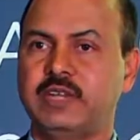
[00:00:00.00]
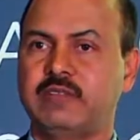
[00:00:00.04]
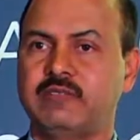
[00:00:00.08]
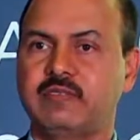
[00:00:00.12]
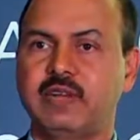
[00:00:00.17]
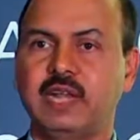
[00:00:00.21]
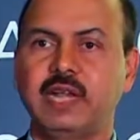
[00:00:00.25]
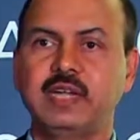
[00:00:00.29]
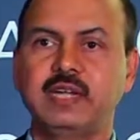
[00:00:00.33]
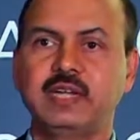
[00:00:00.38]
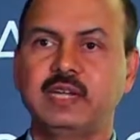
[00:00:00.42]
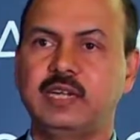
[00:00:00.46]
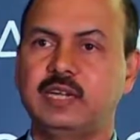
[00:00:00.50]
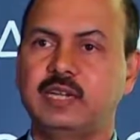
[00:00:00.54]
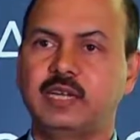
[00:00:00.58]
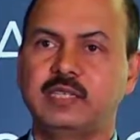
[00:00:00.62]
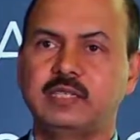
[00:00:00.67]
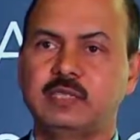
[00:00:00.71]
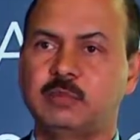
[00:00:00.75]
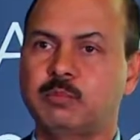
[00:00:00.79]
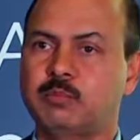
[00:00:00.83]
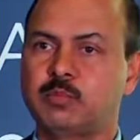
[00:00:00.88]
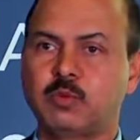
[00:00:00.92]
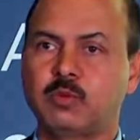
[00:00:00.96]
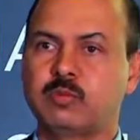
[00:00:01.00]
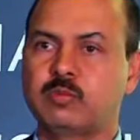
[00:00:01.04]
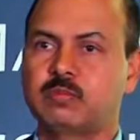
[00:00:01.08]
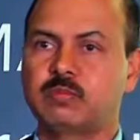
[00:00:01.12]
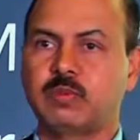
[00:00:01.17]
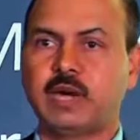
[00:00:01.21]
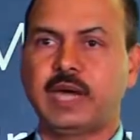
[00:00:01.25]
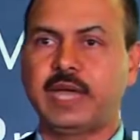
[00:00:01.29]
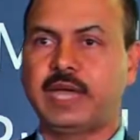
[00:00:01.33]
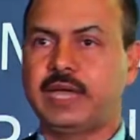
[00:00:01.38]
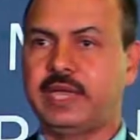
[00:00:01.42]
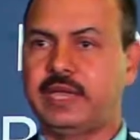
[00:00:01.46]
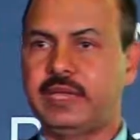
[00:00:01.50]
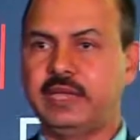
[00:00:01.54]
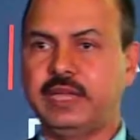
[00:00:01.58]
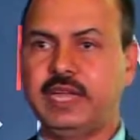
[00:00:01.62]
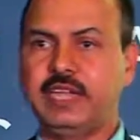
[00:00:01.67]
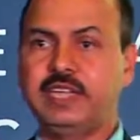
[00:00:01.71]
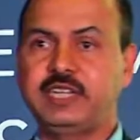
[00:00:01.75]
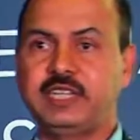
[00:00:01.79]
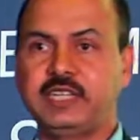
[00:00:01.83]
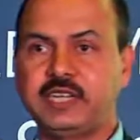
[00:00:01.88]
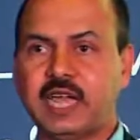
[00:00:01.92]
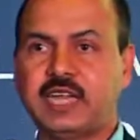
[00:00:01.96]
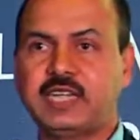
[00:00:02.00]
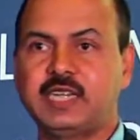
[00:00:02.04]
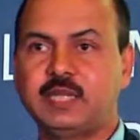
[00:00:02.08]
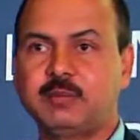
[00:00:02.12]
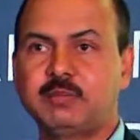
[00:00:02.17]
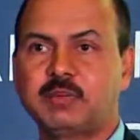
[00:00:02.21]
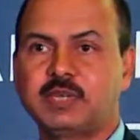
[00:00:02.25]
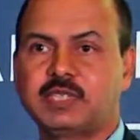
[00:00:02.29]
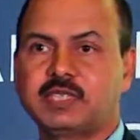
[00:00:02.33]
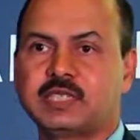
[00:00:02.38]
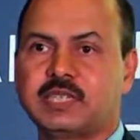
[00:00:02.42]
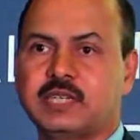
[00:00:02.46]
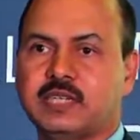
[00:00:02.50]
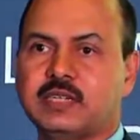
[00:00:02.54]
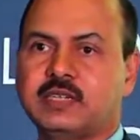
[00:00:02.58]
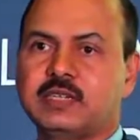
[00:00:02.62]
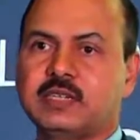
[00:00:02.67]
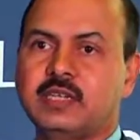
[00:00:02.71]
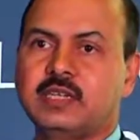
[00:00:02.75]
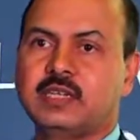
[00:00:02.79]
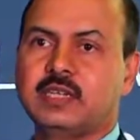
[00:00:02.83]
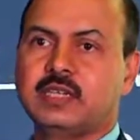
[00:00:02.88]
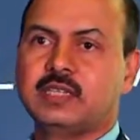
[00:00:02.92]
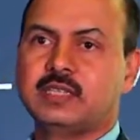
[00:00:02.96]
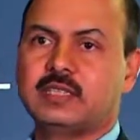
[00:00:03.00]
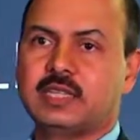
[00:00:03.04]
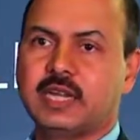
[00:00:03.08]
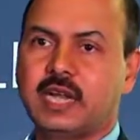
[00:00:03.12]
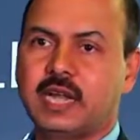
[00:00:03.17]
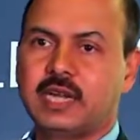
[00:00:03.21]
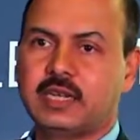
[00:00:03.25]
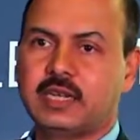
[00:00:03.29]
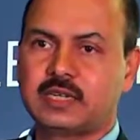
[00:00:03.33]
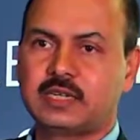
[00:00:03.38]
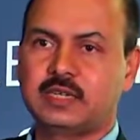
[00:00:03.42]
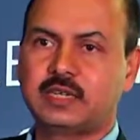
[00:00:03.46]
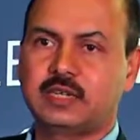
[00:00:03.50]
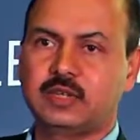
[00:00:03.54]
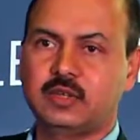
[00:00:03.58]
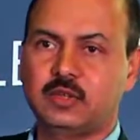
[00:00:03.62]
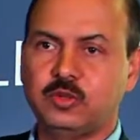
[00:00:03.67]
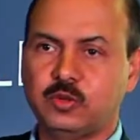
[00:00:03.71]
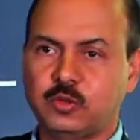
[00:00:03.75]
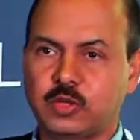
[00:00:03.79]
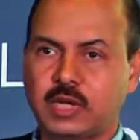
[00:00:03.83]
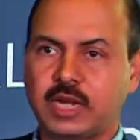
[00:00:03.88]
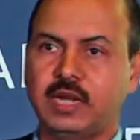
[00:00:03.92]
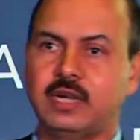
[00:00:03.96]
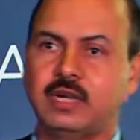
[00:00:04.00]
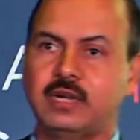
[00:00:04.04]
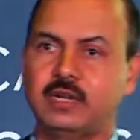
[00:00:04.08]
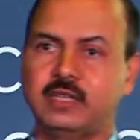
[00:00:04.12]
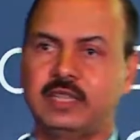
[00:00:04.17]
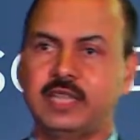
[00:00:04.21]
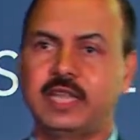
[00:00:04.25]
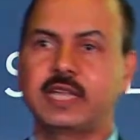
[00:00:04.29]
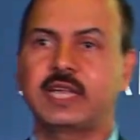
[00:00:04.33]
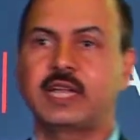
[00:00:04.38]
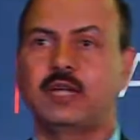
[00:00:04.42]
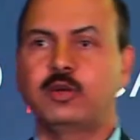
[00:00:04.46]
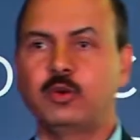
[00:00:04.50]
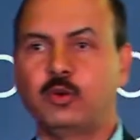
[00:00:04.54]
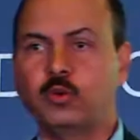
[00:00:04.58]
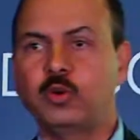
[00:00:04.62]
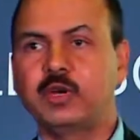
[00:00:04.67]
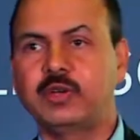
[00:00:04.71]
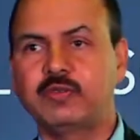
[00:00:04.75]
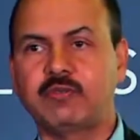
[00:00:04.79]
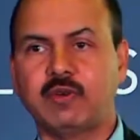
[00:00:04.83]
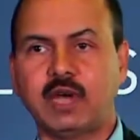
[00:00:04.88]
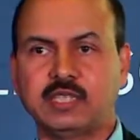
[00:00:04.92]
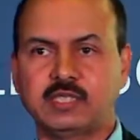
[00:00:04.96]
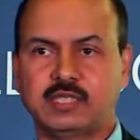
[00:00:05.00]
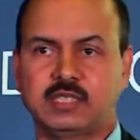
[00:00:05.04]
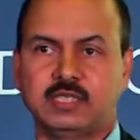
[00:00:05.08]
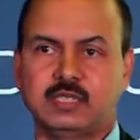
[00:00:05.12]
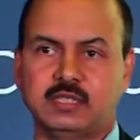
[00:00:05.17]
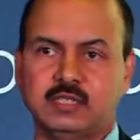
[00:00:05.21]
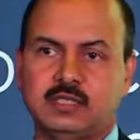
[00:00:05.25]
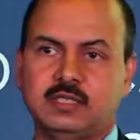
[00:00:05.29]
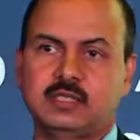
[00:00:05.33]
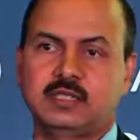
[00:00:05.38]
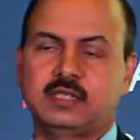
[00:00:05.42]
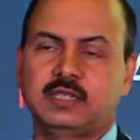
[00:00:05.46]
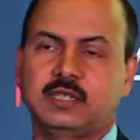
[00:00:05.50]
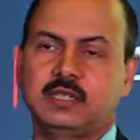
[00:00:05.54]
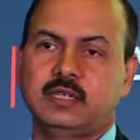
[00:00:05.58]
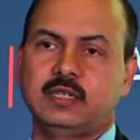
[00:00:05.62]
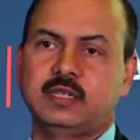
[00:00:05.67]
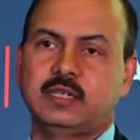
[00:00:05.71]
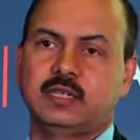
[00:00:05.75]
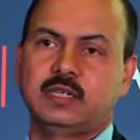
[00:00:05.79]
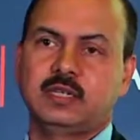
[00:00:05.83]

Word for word: I would say definitely it has improved by eighty to ninety percent, that you can, they can do it faster